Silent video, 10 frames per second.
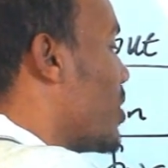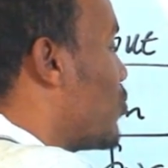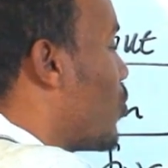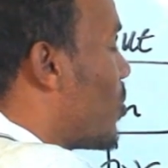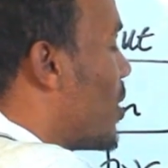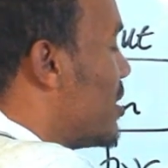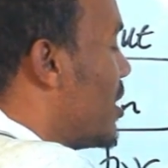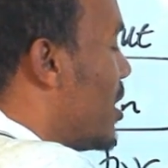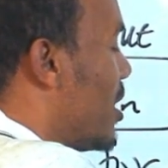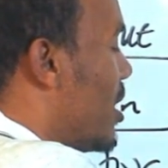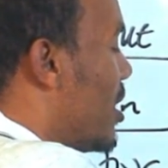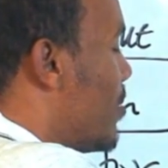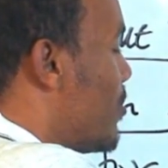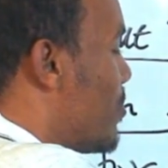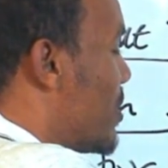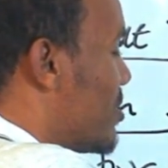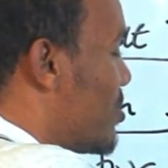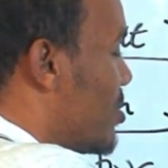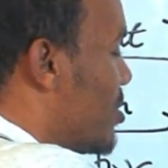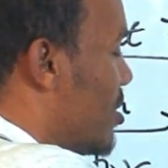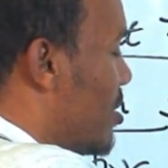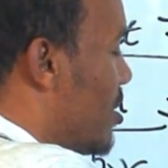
wait for what? A moment.